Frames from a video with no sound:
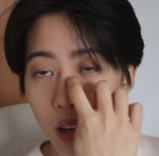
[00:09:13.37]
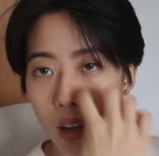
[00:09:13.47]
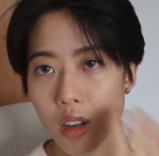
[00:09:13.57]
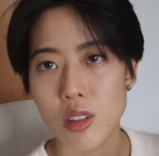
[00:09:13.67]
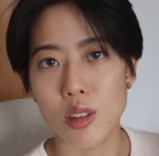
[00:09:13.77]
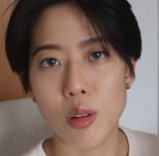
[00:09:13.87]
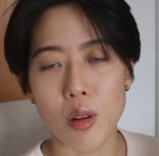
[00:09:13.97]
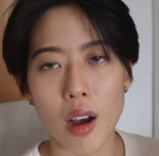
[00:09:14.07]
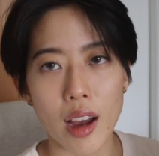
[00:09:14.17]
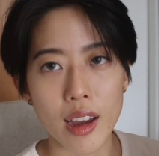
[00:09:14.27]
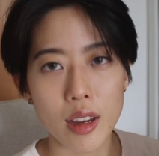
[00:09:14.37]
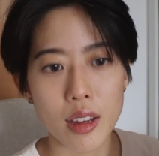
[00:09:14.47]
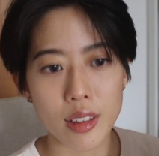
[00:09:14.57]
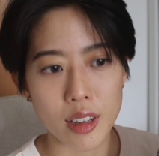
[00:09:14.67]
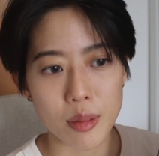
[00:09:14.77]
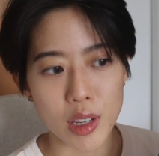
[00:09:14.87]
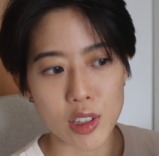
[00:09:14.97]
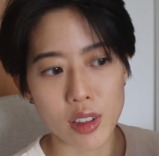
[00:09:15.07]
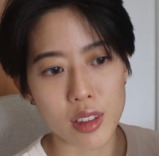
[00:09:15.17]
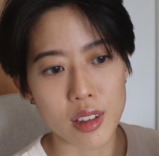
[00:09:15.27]
So I did
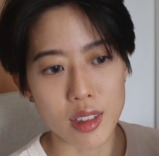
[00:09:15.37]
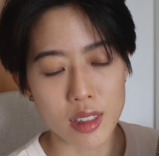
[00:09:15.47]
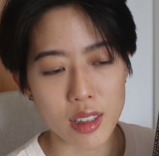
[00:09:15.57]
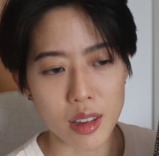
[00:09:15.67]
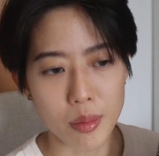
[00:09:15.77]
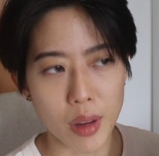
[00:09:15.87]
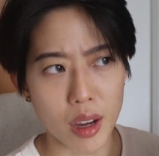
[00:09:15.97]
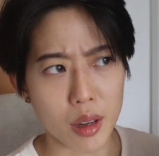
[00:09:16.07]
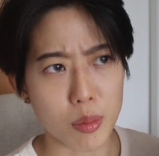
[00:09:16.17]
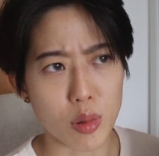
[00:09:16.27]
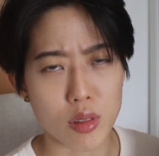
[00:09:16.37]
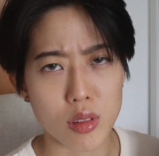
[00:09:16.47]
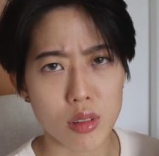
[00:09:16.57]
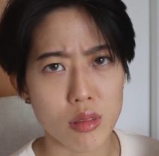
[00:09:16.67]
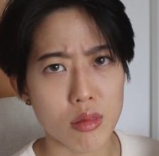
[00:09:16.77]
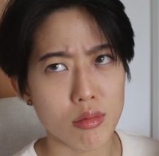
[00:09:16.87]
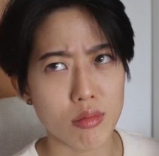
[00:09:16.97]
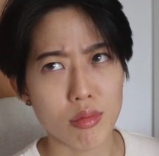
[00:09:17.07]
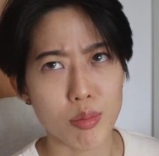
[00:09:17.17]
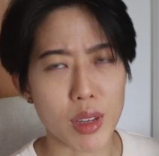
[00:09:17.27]
mention this in my books
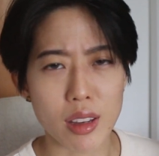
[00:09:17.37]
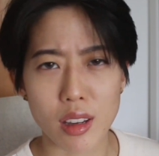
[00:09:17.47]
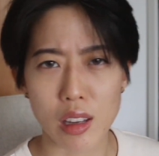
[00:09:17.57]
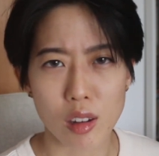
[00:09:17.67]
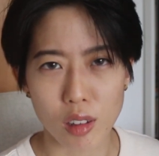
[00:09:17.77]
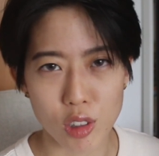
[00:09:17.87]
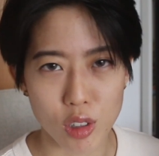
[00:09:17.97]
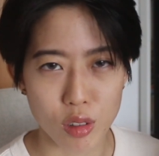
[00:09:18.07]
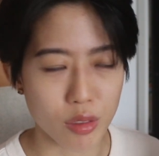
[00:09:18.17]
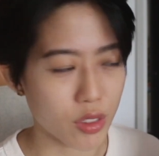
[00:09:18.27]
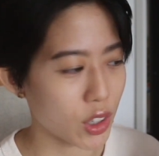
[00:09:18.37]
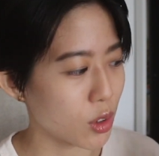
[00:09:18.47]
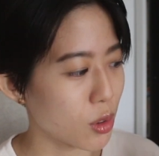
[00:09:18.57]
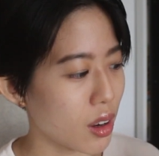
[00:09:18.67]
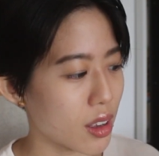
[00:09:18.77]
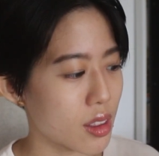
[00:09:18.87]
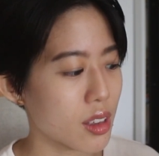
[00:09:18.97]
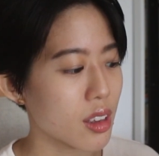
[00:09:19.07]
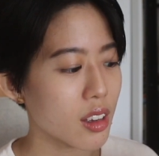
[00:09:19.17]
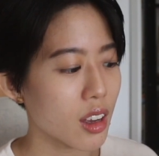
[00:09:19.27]
being ecological video, I
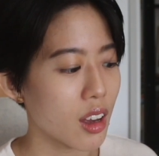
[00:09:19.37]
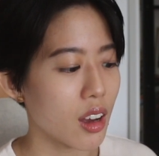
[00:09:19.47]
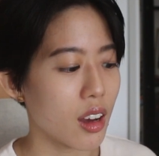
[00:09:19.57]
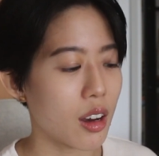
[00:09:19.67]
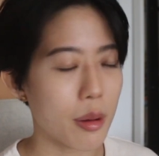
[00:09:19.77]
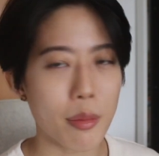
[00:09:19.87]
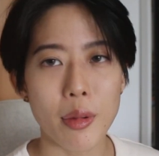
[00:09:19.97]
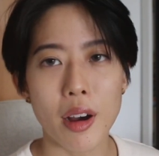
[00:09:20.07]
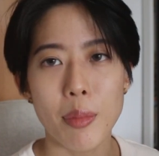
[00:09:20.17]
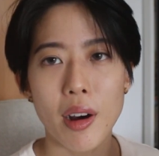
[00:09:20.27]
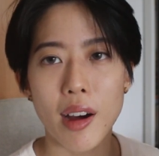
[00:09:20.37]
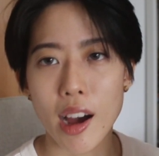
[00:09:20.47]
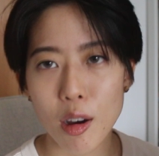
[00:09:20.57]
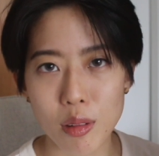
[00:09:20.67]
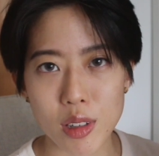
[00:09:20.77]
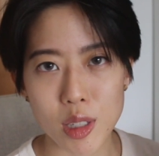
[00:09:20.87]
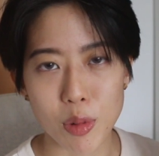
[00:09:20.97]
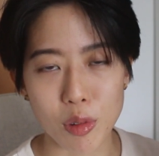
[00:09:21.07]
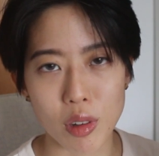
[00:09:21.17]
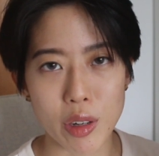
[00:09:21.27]
think, about how this book
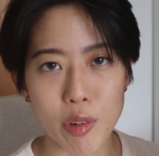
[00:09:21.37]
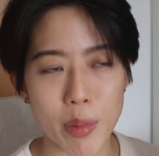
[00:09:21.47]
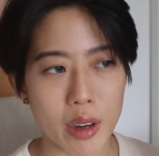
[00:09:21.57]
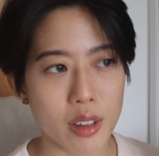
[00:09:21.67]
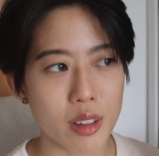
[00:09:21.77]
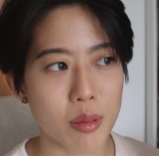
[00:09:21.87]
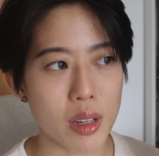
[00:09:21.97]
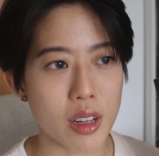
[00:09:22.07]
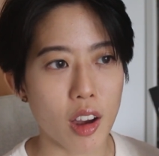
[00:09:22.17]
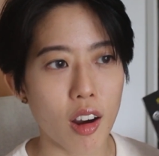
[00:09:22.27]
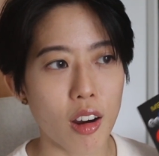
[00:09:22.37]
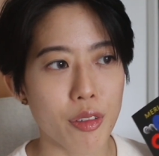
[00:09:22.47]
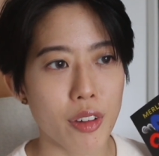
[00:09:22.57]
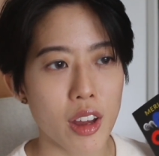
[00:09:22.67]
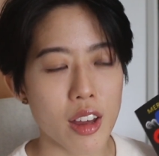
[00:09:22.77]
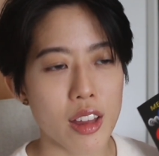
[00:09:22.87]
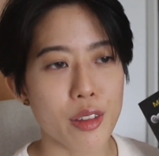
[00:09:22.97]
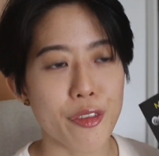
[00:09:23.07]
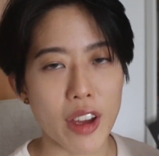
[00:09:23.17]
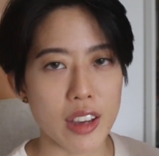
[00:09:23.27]
really reminded me of the
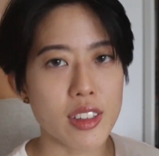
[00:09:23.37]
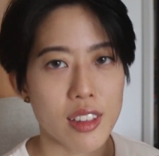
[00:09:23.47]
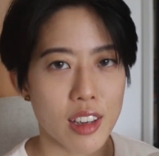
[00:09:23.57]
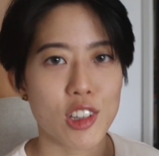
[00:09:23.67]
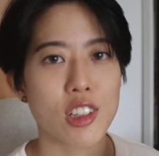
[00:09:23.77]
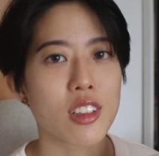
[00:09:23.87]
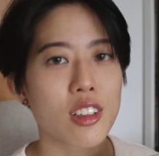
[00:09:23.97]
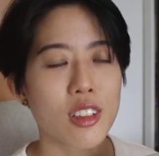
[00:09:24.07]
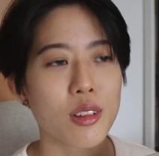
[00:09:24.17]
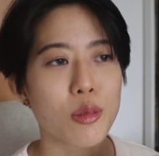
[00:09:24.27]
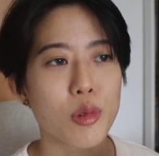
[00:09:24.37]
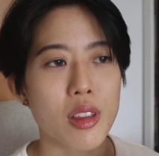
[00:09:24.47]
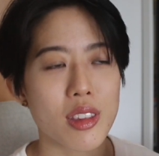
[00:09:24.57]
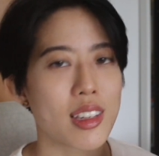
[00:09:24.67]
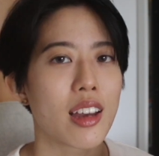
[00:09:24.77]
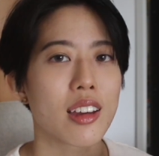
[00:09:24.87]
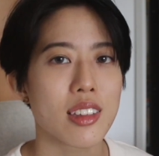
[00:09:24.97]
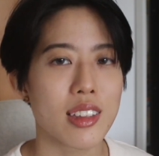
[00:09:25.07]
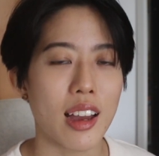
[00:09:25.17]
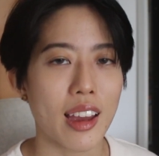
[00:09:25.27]
fascination with science
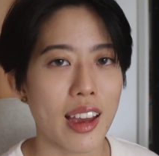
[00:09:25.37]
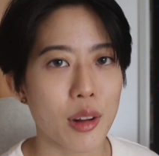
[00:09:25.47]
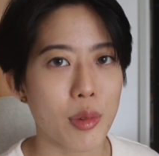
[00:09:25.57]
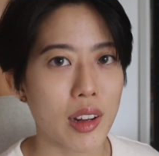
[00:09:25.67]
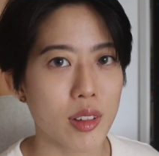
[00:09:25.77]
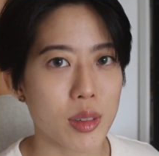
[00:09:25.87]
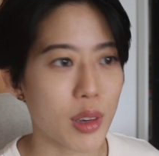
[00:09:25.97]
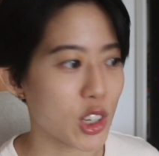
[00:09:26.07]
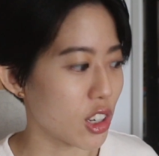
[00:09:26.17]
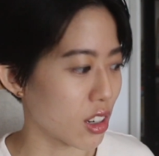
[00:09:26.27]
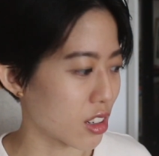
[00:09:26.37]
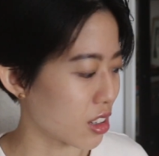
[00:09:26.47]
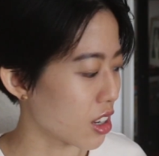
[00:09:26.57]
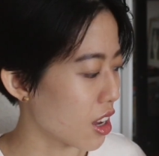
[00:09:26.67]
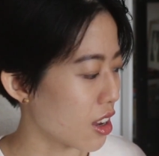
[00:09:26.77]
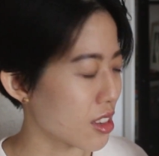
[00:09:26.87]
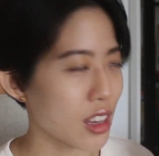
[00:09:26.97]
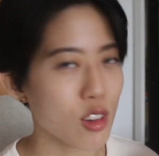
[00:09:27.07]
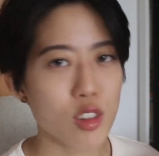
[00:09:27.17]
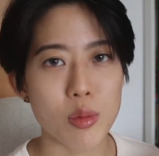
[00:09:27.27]
that I had when I was much younger. So I
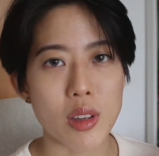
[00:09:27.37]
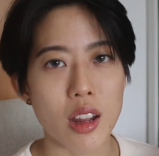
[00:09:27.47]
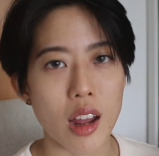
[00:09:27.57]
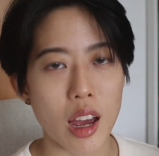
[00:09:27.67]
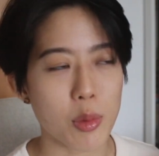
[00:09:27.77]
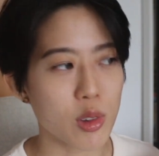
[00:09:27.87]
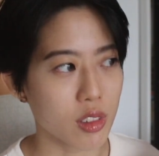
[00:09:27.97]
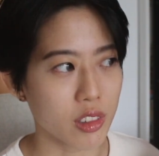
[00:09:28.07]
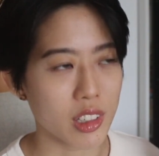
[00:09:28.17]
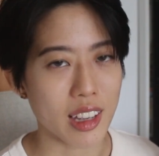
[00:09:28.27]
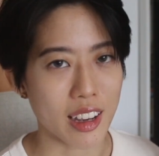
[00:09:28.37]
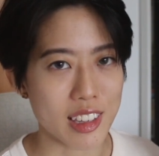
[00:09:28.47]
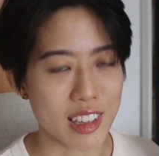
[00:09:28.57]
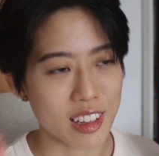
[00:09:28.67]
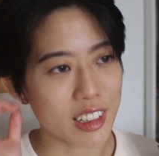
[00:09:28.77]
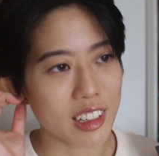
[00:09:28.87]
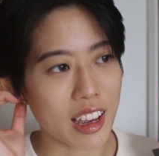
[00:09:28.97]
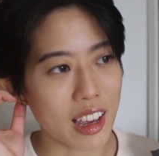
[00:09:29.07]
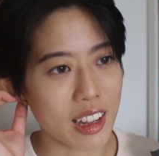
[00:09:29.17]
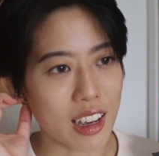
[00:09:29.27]
used to be an absolute science nerd,
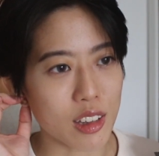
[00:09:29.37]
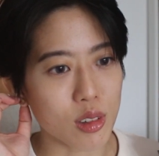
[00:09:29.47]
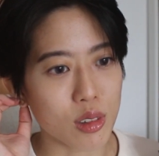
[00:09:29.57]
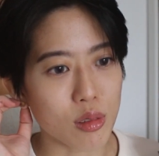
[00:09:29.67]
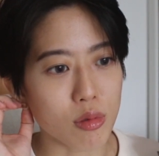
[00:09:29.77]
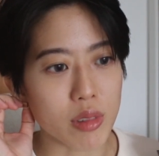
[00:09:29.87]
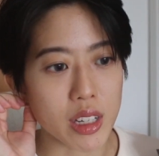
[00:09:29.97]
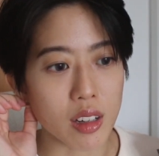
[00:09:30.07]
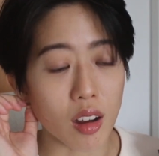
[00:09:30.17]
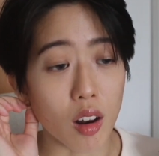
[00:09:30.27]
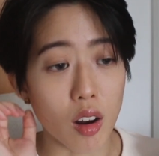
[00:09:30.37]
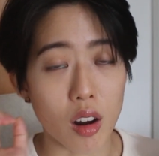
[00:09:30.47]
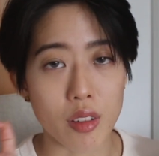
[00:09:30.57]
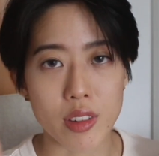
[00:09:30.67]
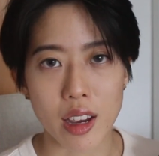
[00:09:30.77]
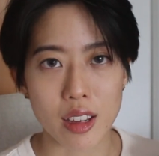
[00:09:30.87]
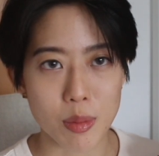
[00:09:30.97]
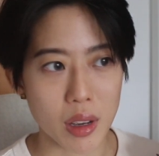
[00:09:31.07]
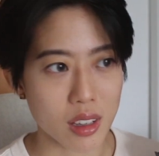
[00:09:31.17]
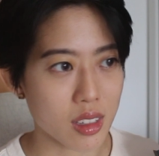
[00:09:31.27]
and I used to read a lot of science
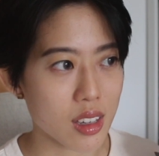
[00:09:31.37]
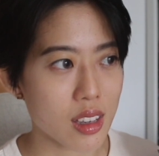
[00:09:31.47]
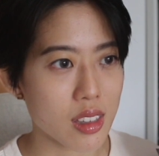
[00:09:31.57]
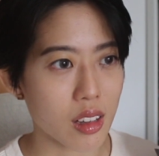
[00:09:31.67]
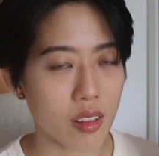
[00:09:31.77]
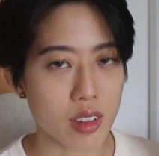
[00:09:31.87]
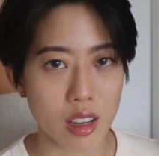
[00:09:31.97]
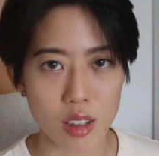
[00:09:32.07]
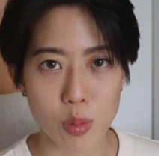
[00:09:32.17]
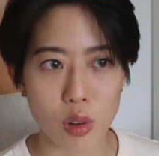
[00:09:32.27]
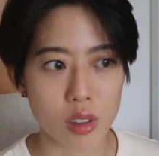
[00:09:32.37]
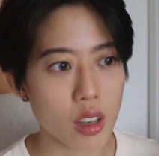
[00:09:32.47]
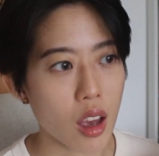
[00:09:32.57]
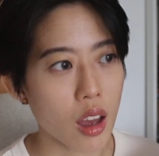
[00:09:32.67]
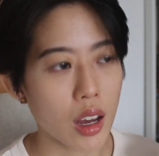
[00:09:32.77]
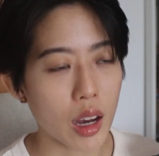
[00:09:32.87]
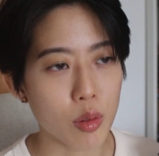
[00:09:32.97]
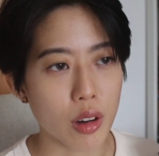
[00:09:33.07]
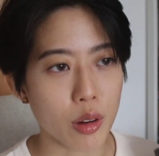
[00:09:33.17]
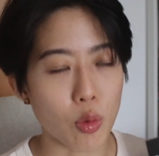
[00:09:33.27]
magazines, a lot of science books. I would
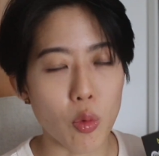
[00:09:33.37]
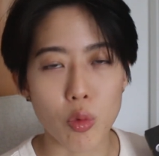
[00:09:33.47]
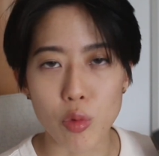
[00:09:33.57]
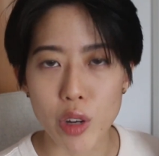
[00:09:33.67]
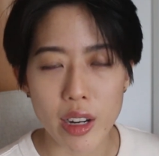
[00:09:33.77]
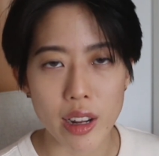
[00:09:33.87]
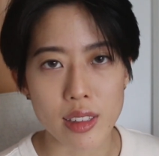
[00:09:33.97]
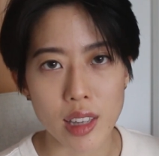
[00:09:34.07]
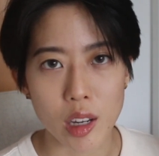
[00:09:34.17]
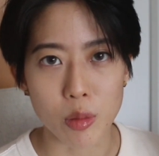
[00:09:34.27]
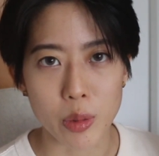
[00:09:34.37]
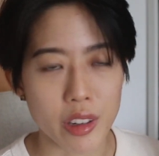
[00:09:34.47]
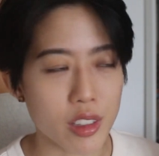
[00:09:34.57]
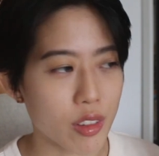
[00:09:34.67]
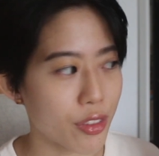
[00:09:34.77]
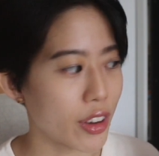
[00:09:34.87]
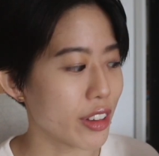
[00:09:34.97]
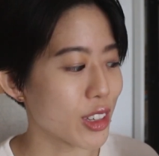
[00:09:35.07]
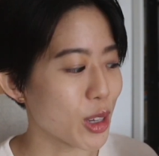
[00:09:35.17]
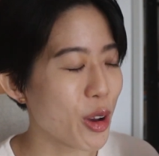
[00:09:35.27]
like read encyclopedias for fun.
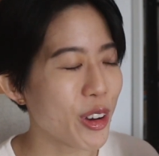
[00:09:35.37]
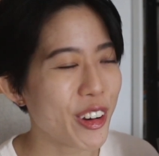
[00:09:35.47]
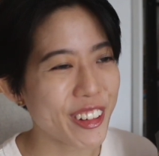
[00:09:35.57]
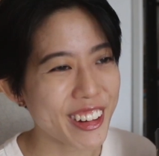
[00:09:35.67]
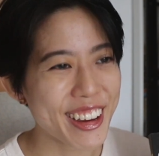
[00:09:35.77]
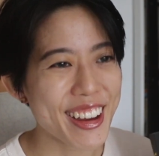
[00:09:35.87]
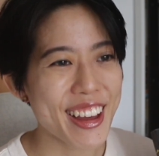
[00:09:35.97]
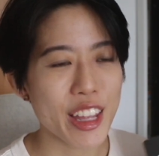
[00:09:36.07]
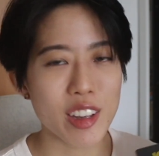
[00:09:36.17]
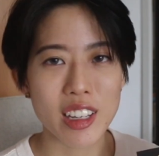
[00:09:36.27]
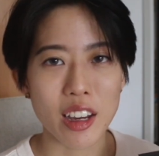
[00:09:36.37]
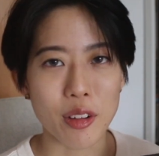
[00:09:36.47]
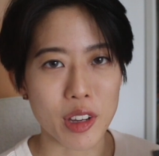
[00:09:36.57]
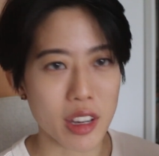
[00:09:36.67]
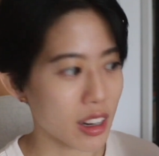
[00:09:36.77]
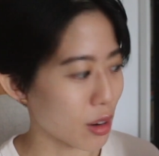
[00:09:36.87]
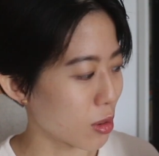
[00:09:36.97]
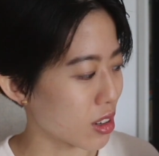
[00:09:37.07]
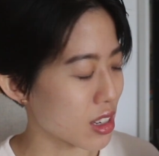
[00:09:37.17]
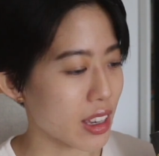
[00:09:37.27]
So that was the kind of kid I
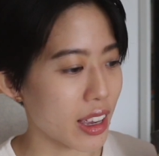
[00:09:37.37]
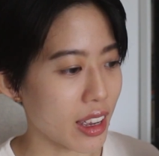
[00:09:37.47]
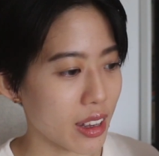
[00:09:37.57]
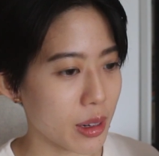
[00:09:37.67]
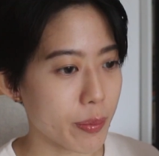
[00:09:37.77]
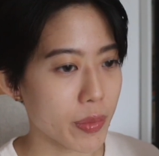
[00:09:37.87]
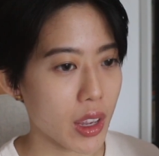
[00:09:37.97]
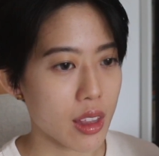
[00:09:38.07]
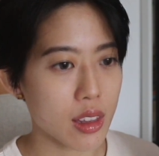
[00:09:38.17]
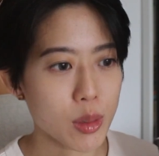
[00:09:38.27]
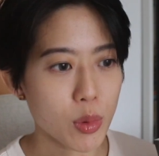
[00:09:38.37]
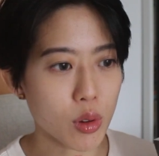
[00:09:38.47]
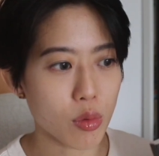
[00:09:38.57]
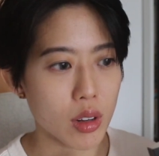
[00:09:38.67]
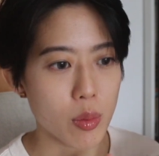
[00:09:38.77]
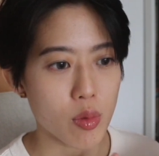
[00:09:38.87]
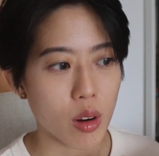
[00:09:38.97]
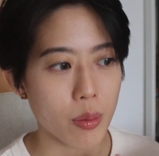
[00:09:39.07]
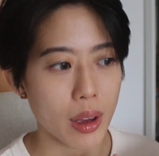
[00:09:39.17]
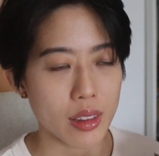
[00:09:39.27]
was, and this book really brought
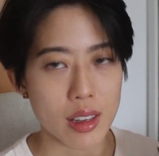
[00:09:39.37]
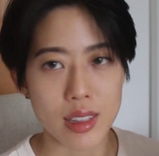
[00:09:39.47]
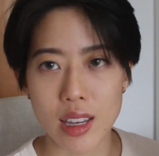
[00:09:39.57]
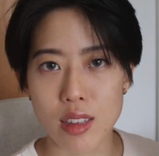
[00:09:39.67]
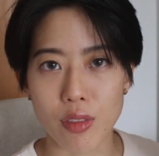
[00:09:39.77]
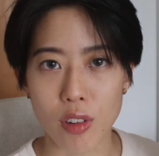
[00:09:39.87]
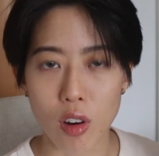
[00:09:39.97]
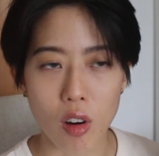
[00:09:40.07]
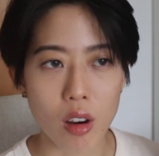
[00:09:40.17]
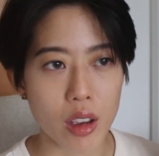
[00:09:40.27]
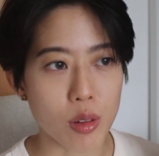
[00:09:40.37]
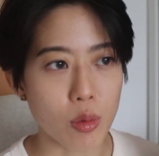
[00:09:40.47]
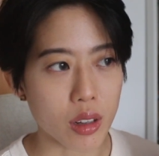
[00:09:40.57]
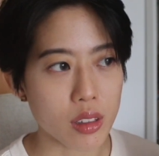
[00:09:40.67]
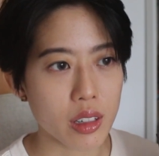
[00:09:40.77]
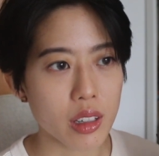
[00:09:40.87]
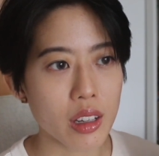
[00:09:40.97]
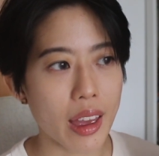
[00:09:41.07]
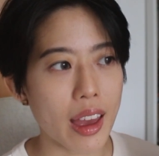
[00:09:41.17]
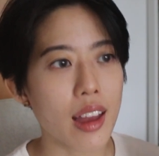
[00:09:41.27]
back that sense of awe and wonder
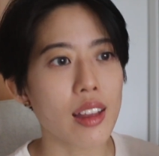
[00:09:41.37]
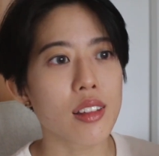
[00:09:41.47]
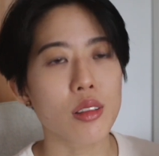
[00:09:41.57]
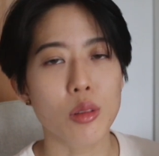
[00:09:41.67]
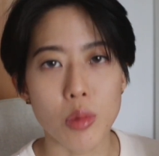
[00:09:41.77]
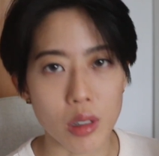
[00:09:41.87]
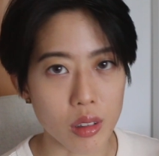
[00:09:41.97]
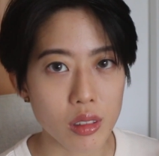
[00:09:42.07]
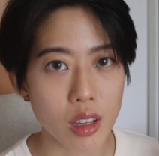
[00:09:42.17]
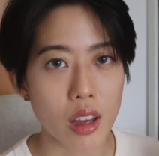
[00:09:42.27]
at the world.